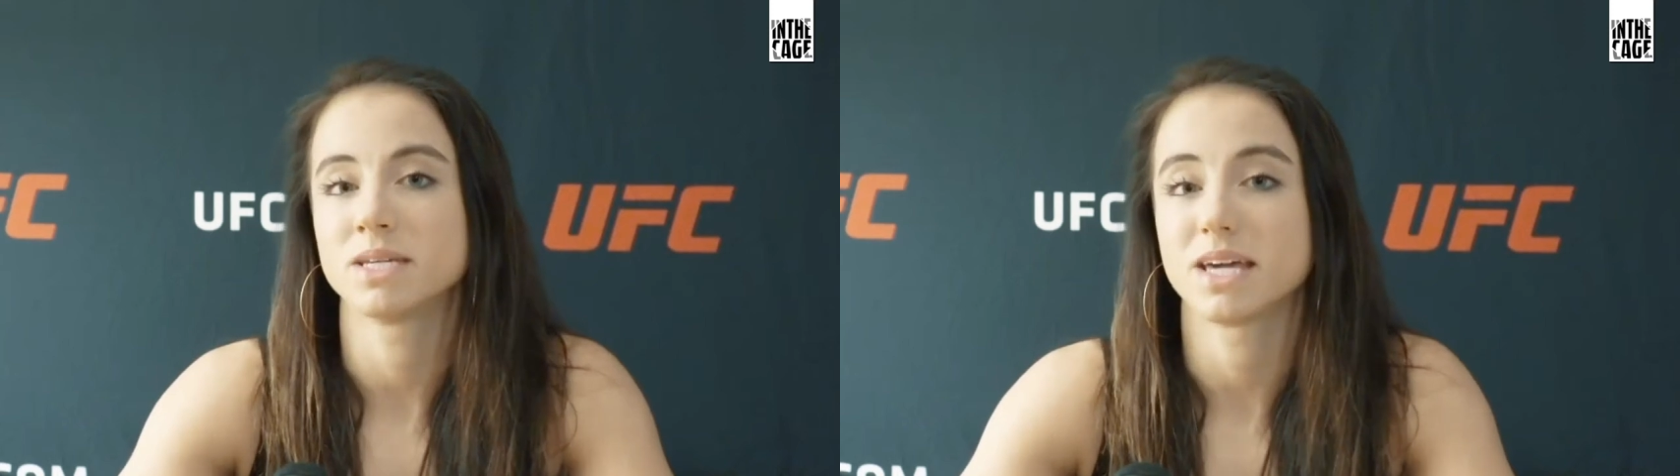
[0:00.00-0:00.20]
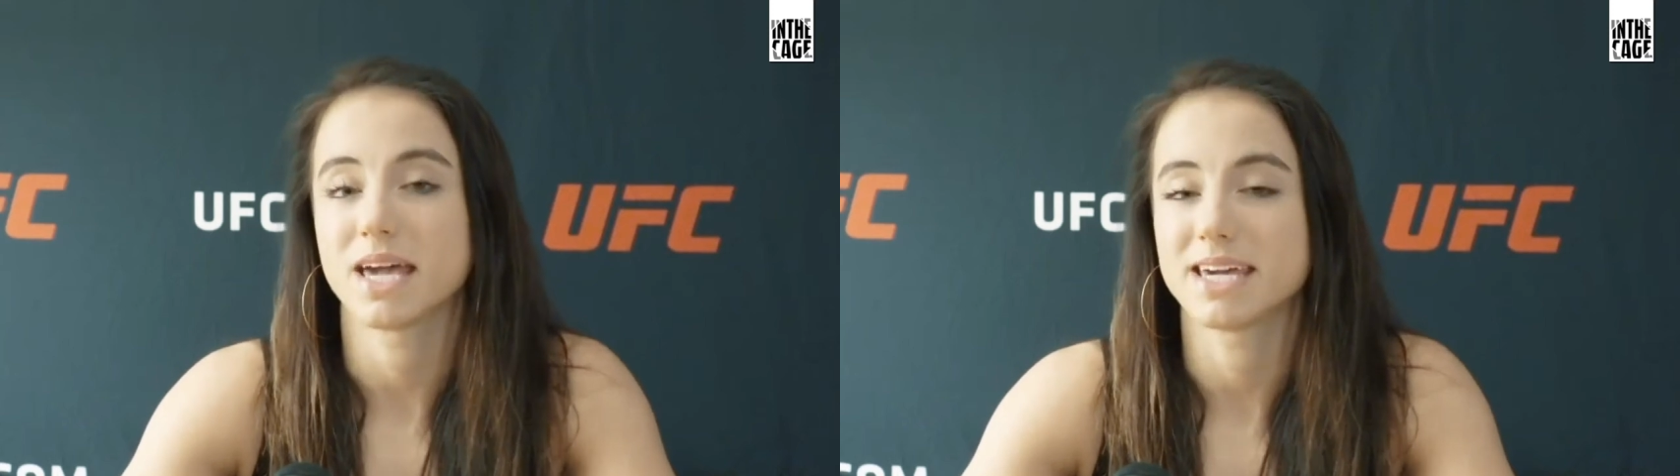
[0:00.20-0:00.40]

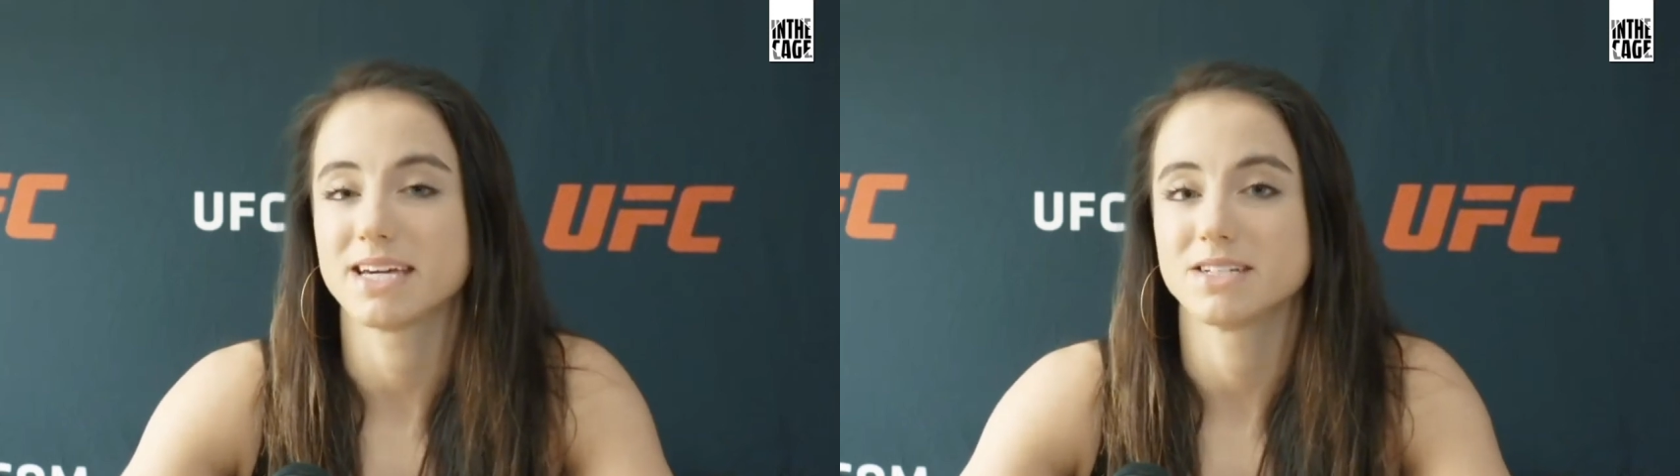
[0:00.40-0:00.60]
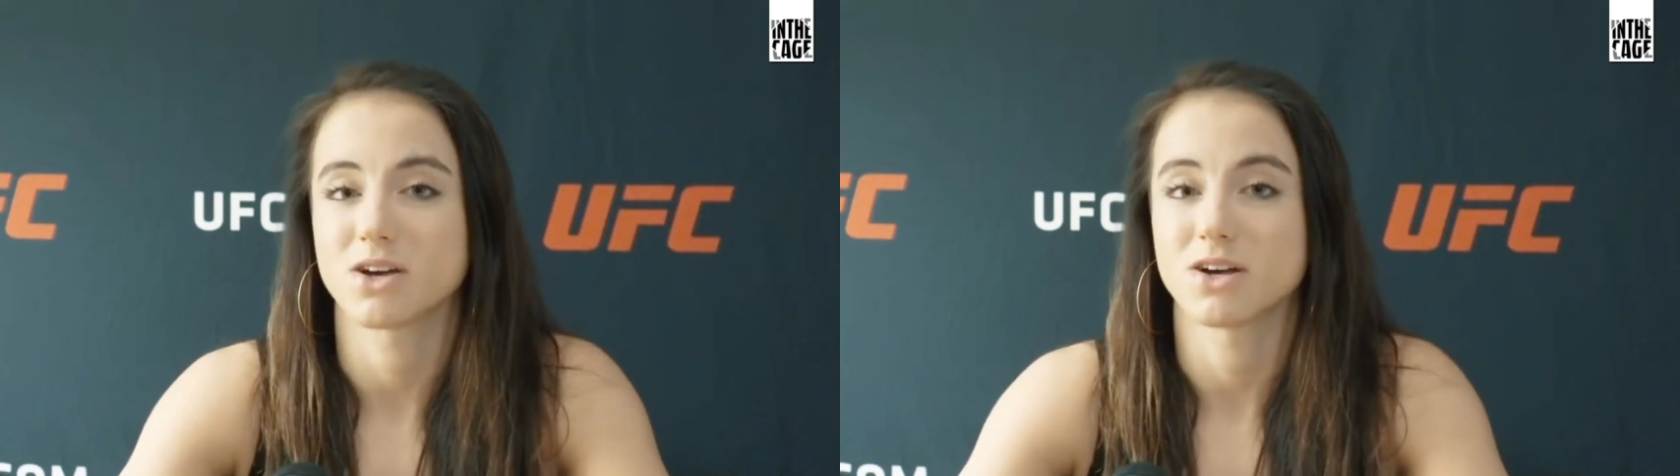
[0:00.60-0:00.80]
me.
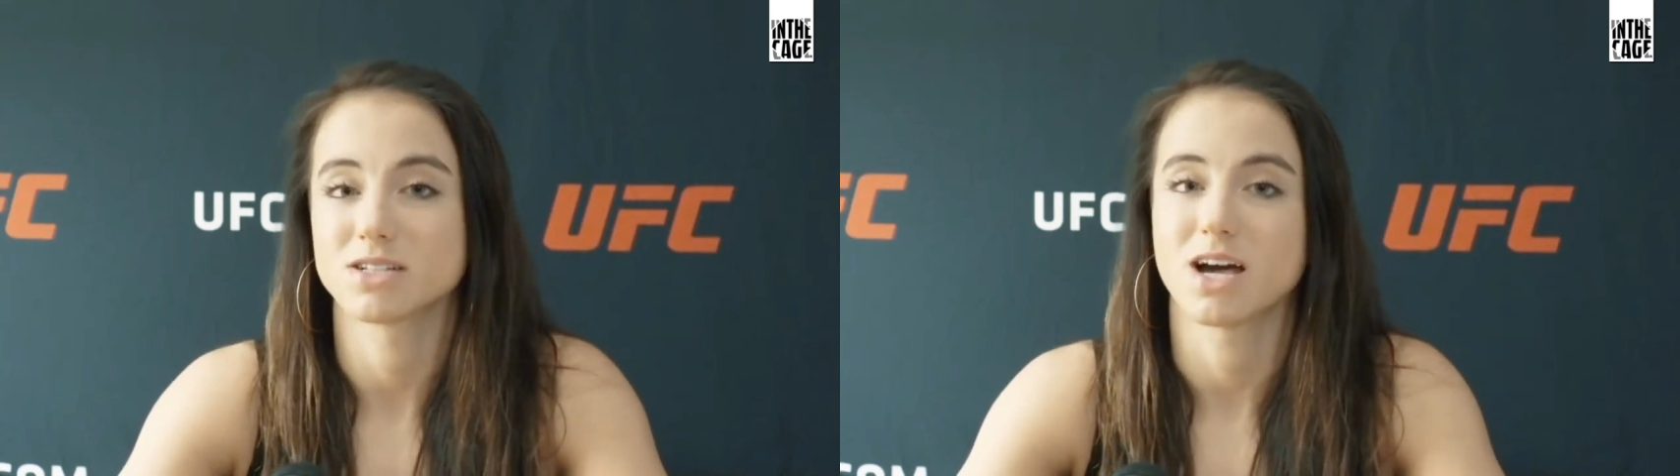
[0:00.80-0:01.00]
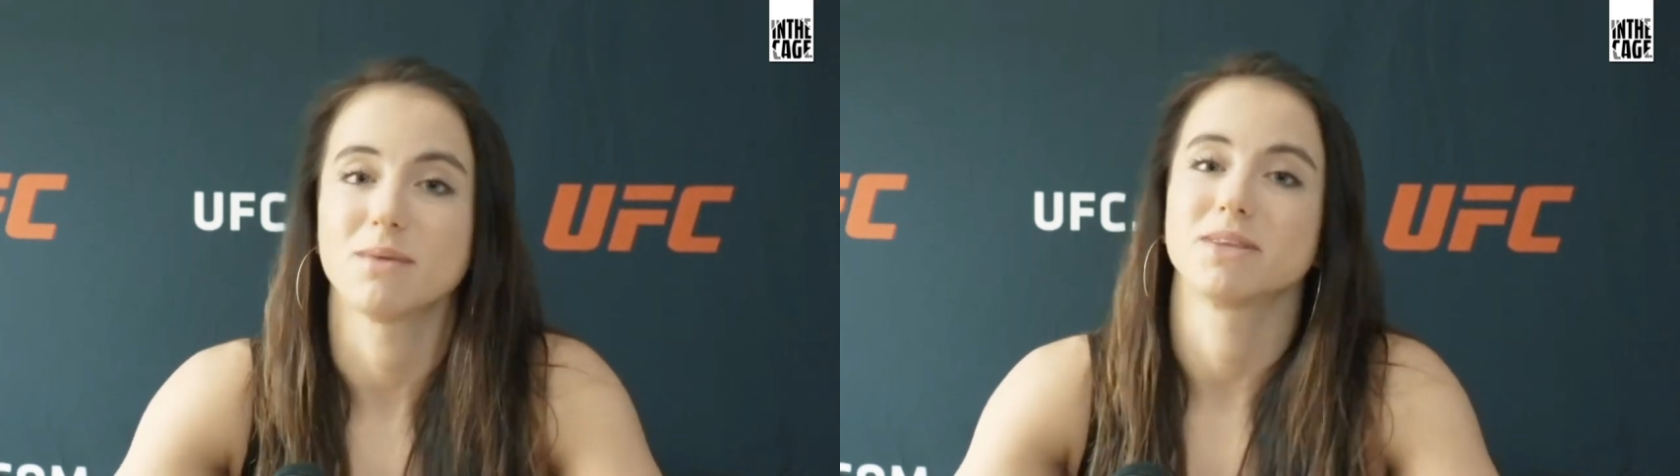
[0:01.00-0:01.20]
And
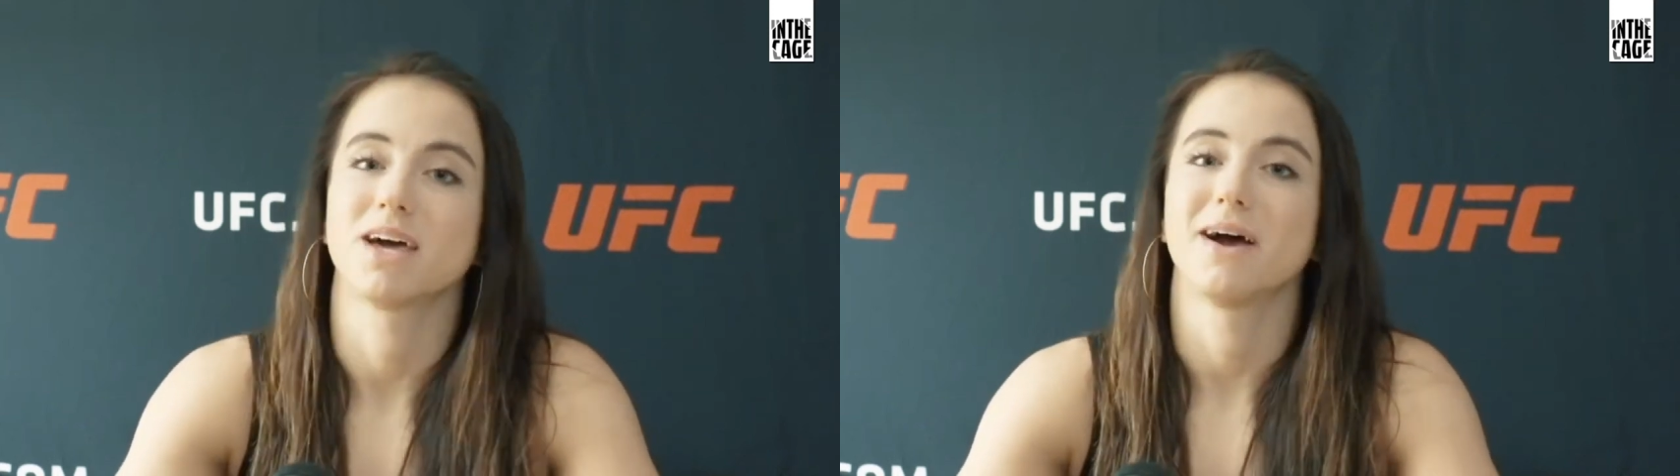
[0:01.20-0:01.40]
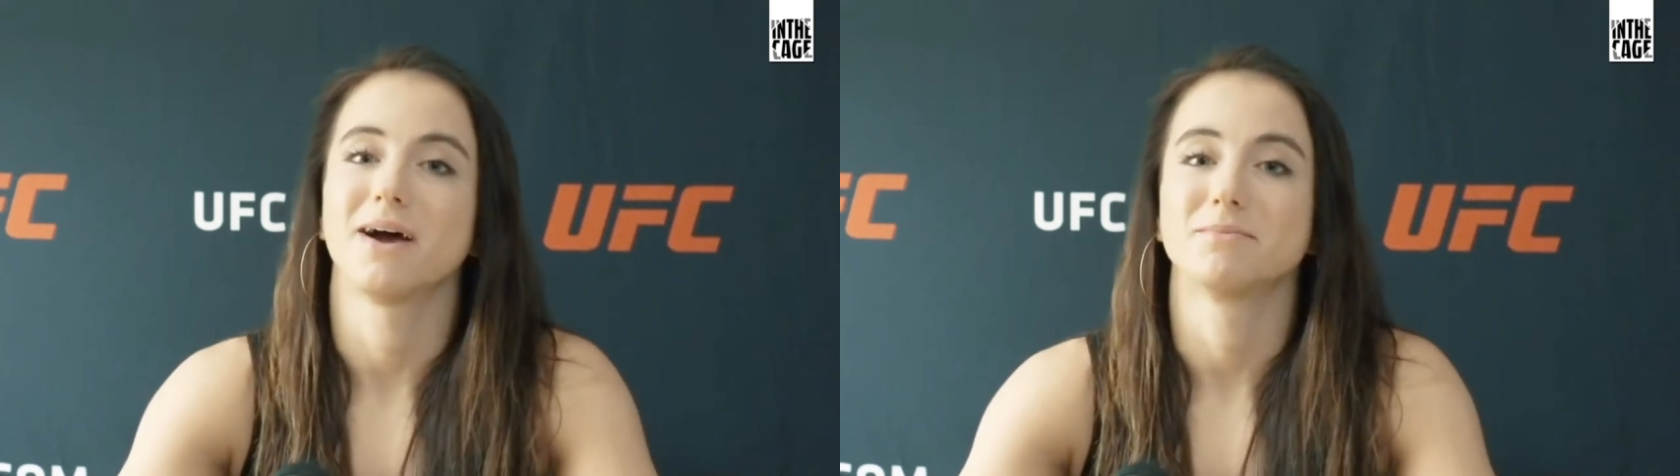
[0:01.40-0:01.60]
on top of
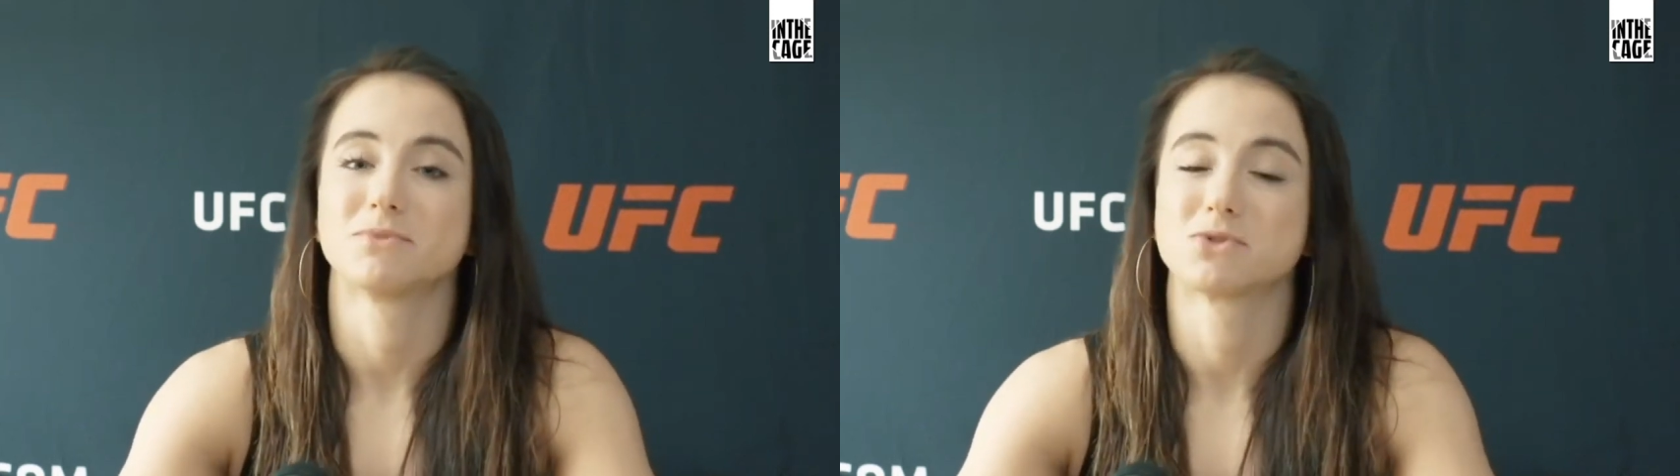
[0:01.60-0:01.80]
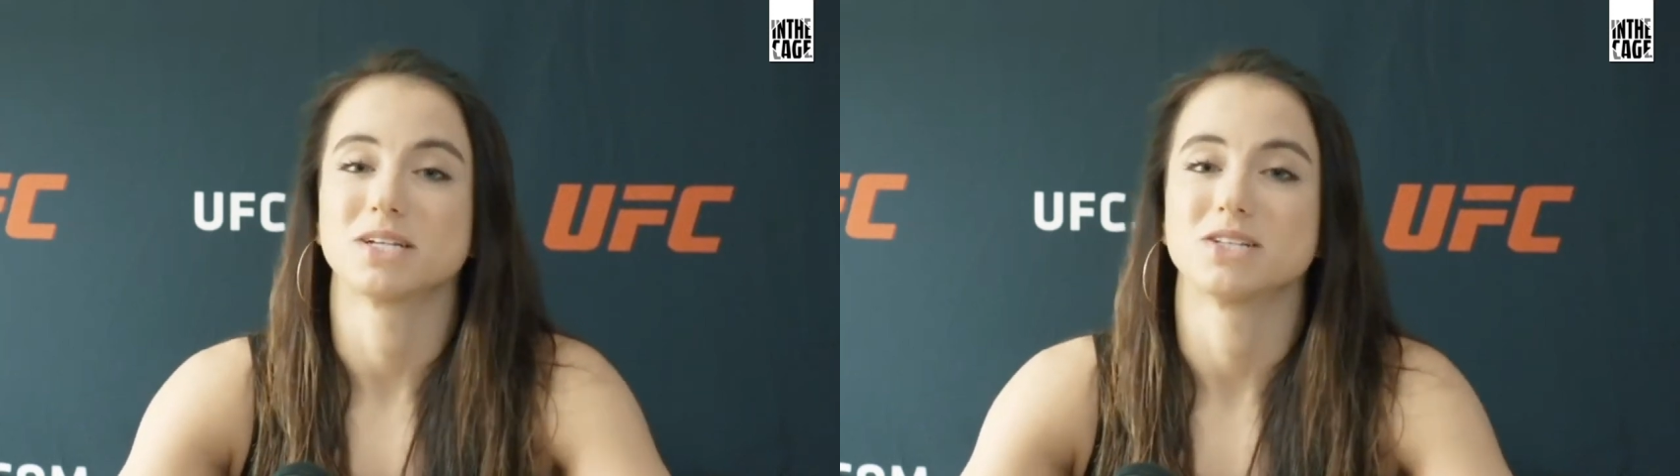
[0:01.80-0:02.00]
that, I'm
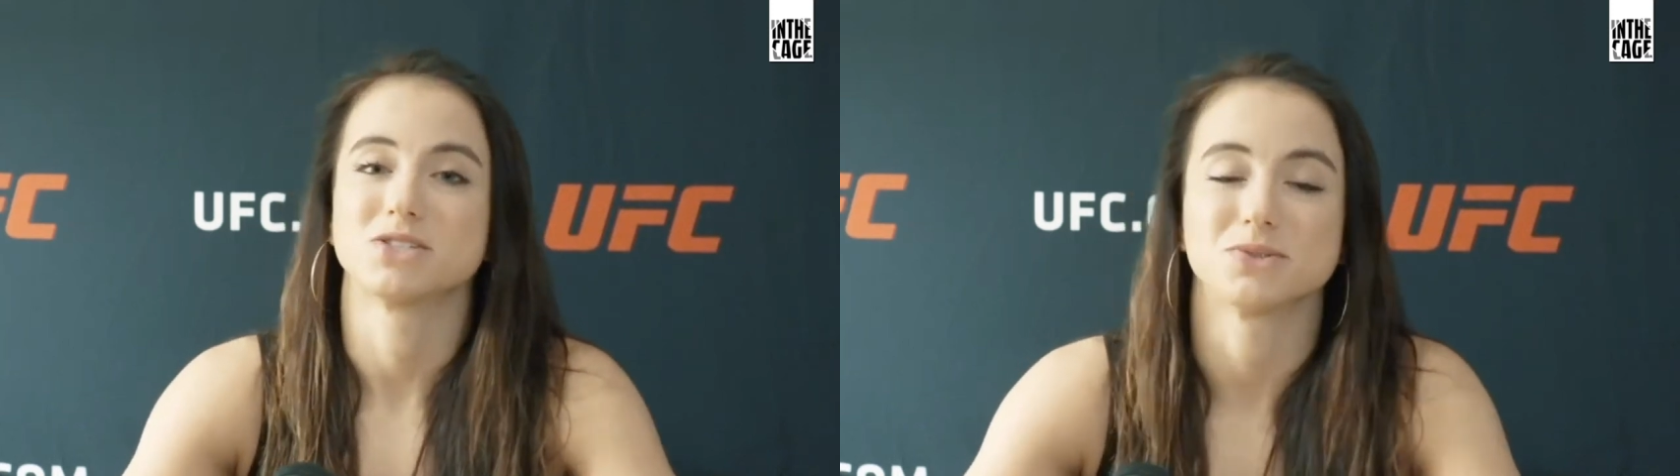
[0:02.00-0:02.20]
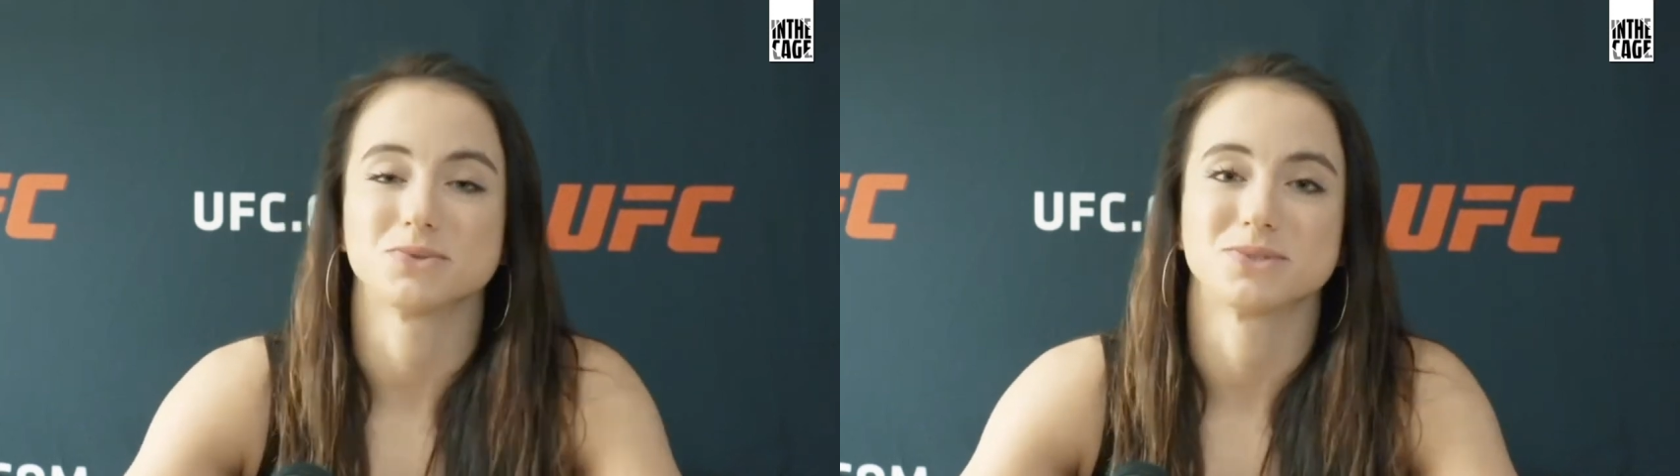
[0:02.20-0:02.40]

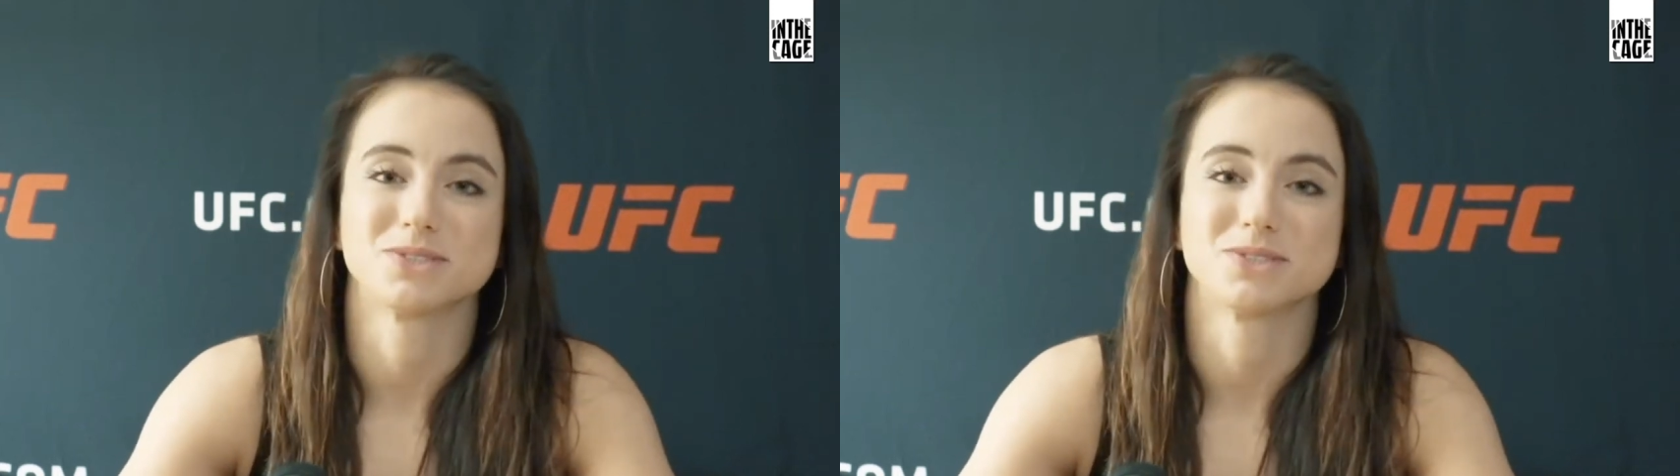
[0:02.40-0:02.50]
22.